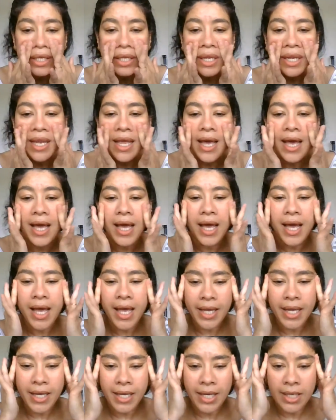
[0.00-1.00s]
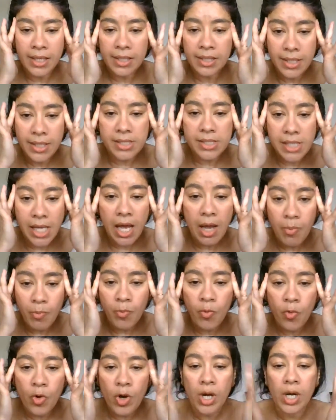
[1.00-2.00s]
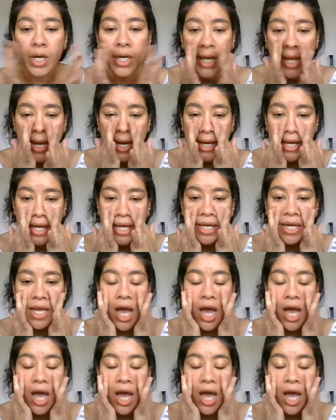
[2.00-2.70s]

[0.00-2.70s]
like this, upward and